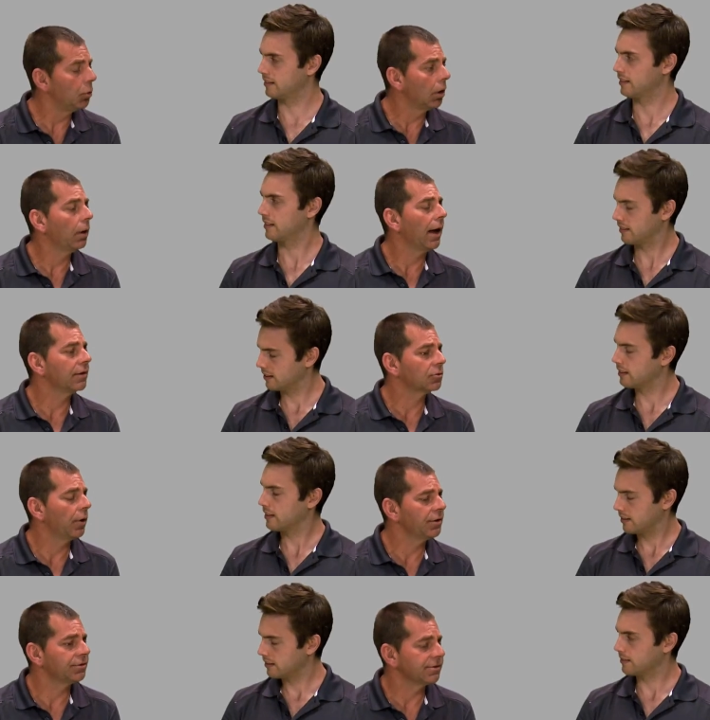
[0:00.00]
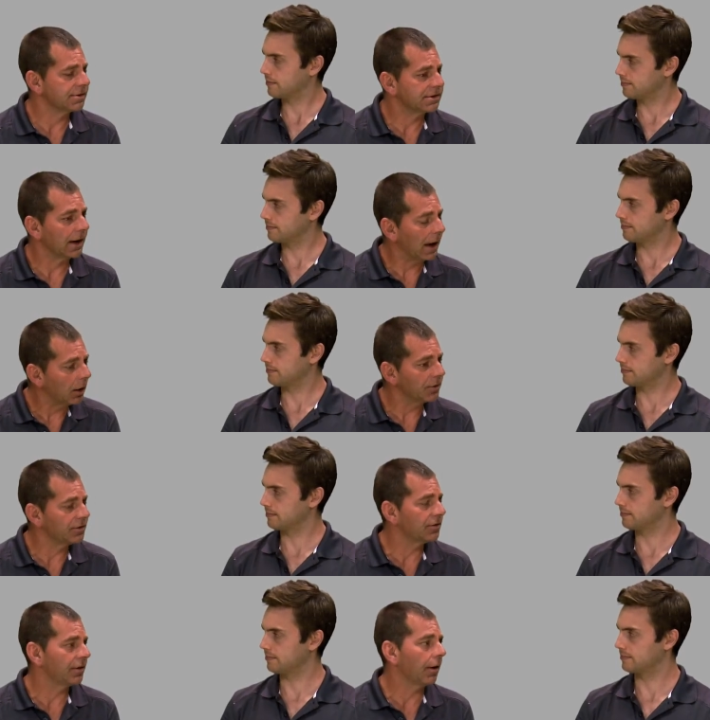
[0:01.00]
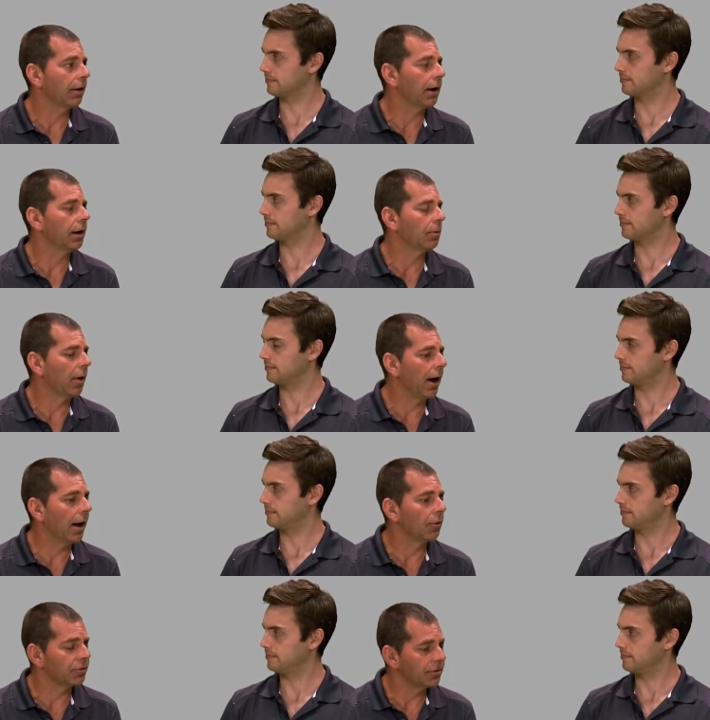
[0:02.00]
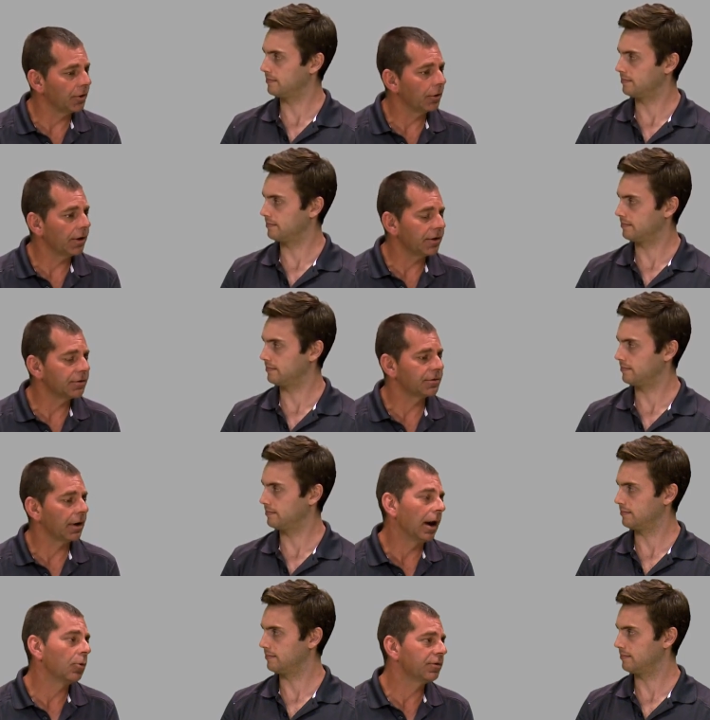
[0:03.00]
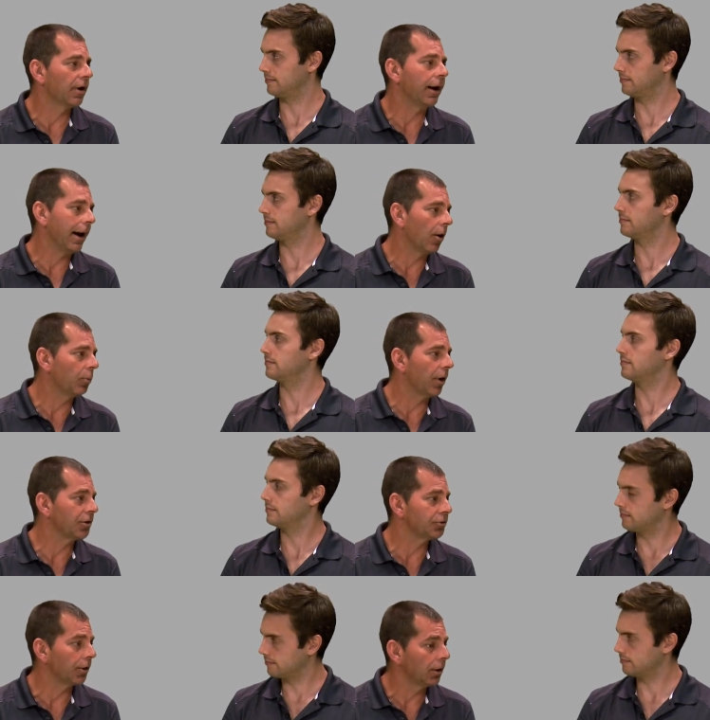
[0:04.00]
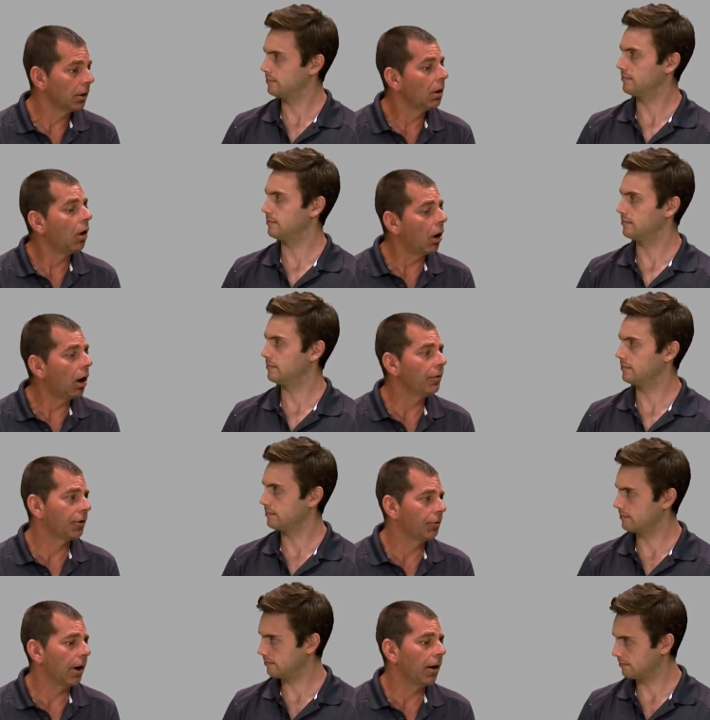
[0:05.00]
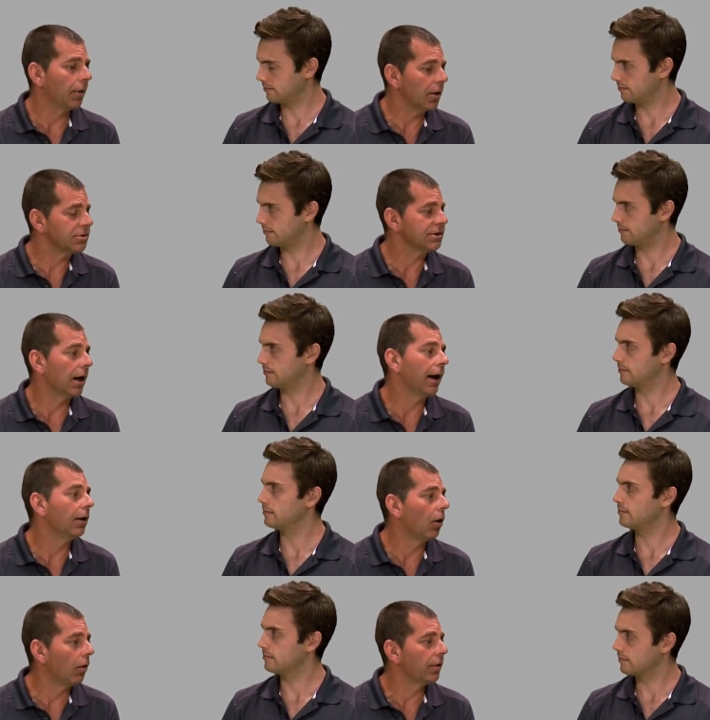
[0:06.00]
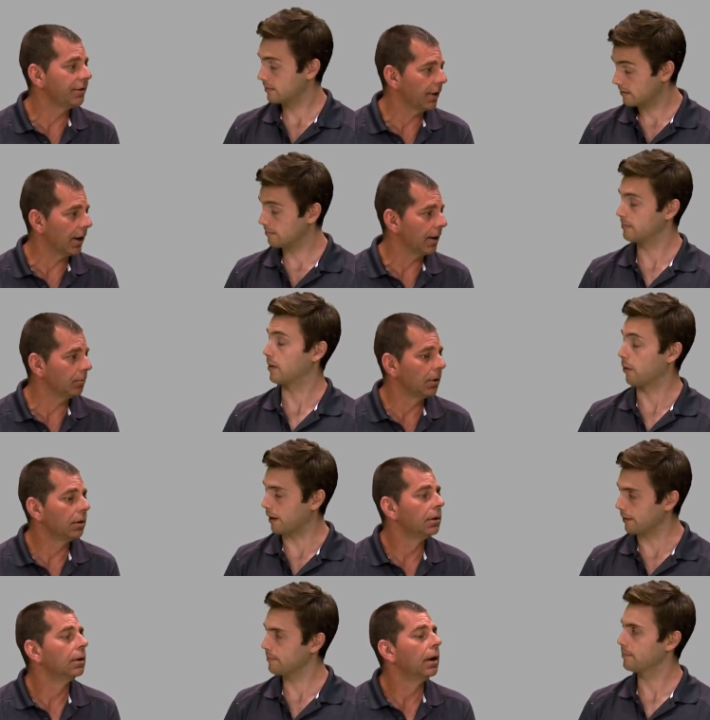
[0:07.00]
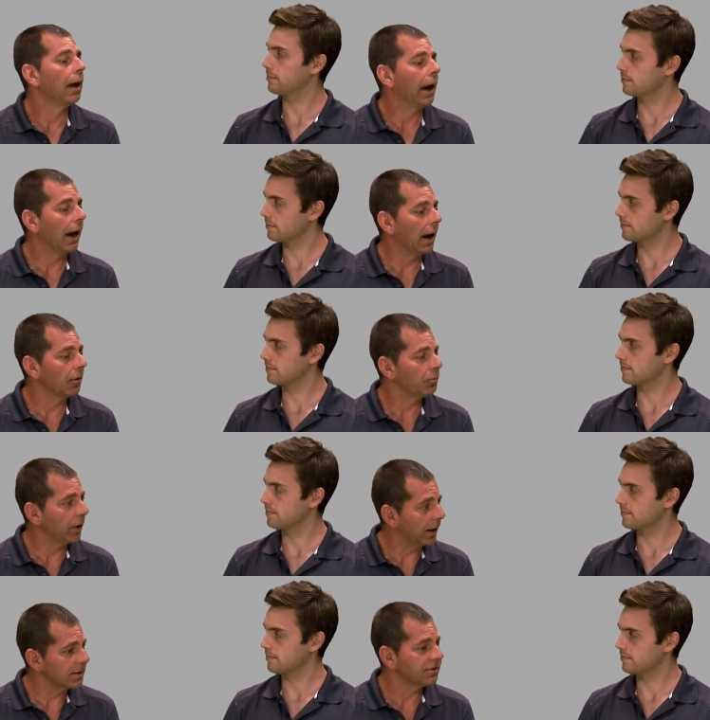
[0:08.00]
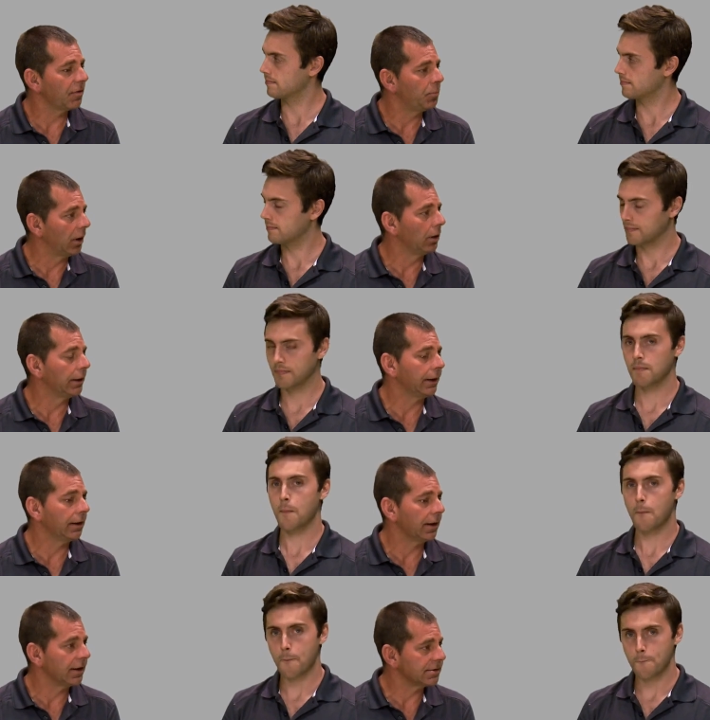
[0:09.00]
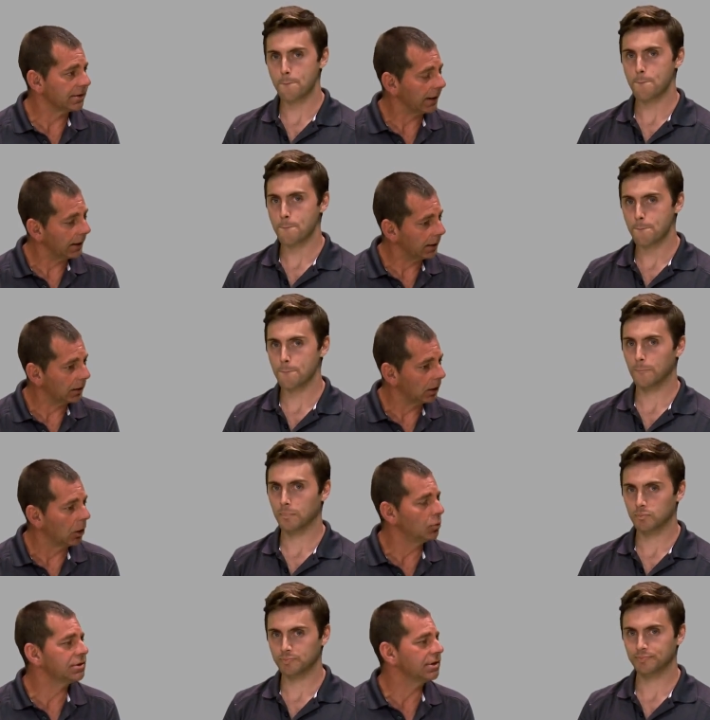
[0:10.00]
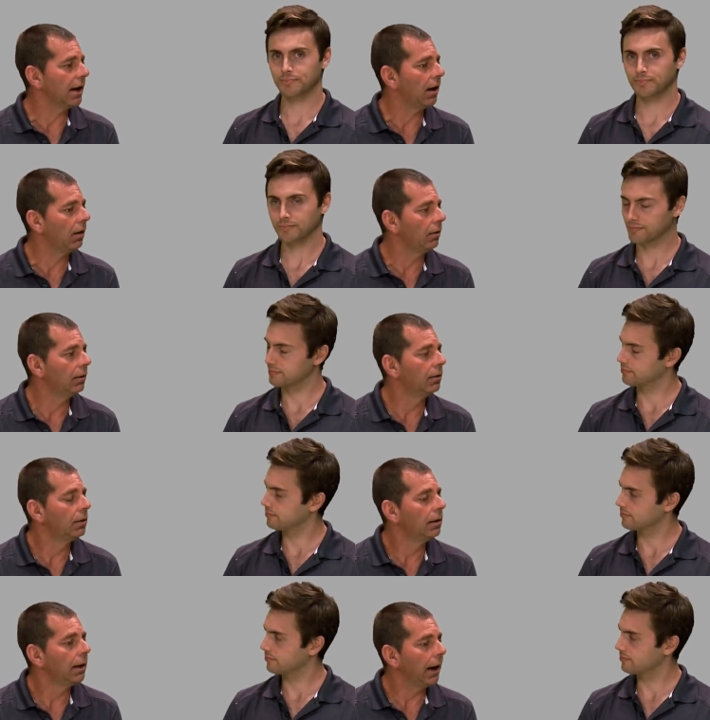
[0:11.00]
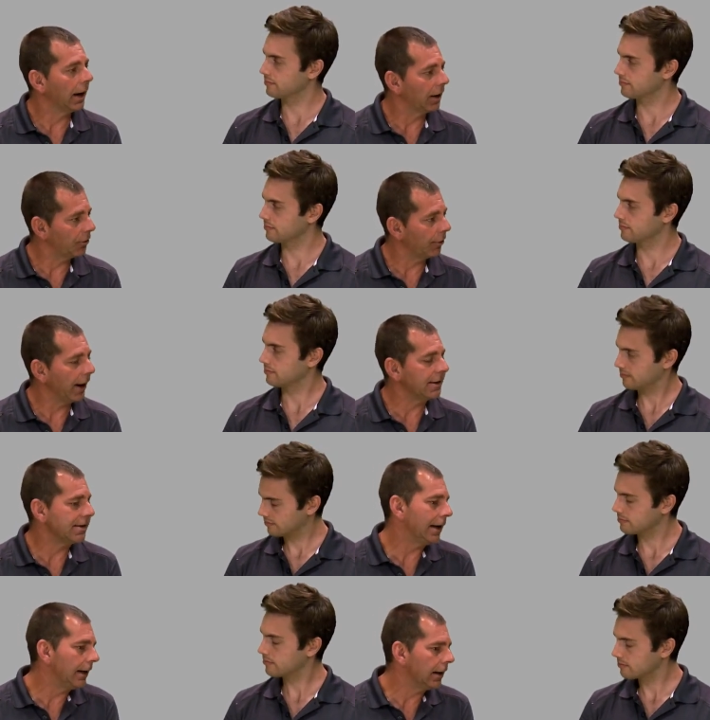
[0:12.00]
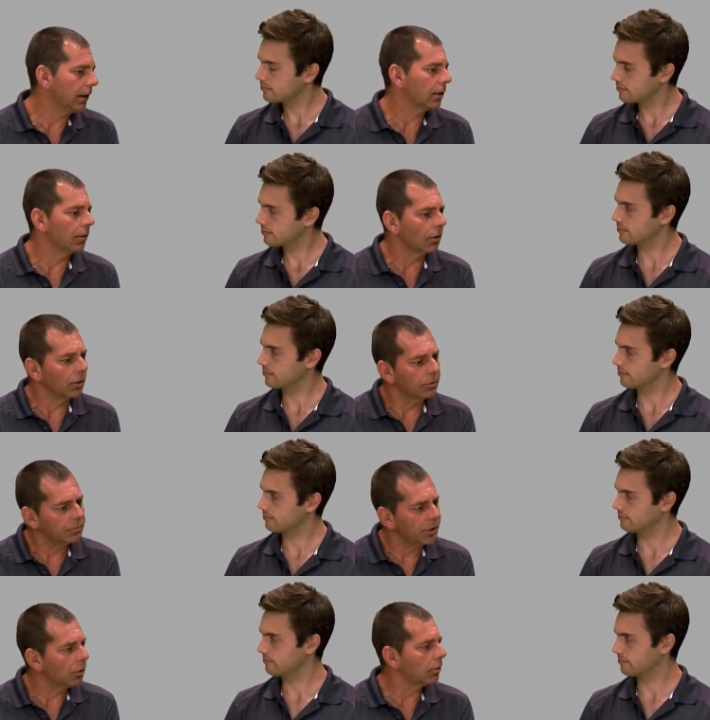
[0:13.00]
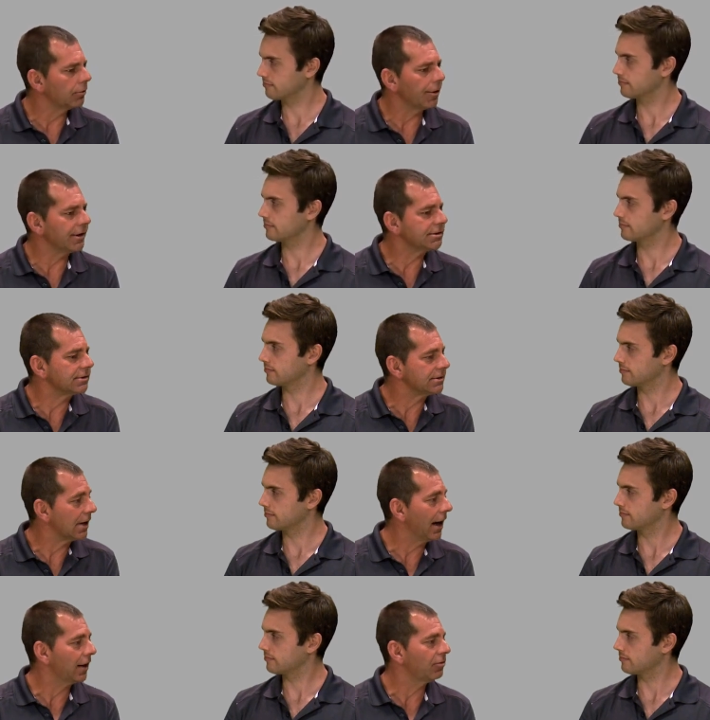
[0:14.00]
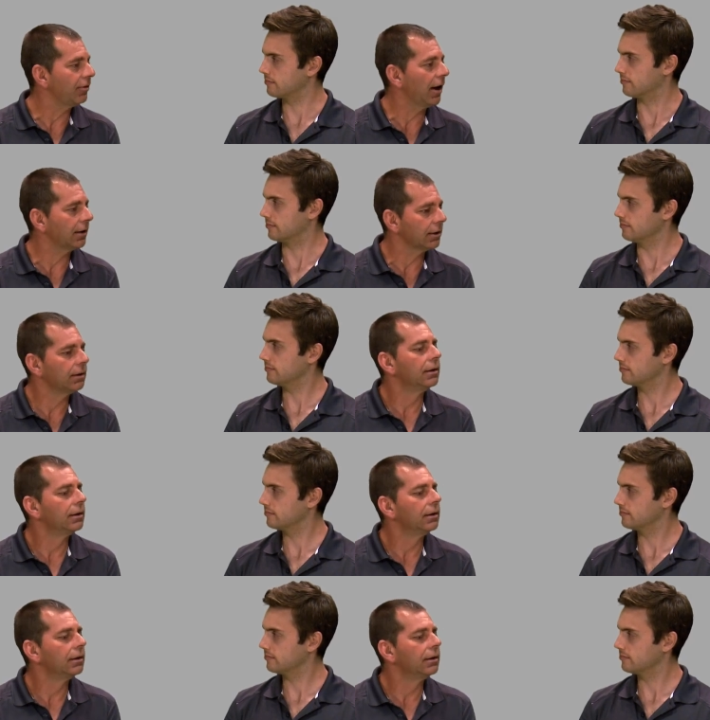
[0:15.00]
Speaker 1: will ask questions and say, How does this air get into my house? There is an outside air pressure on the ground outside all the time. Okay. And because of a building is a closed cell and creates heating or, you know, creates the stack effect, mm-hmm.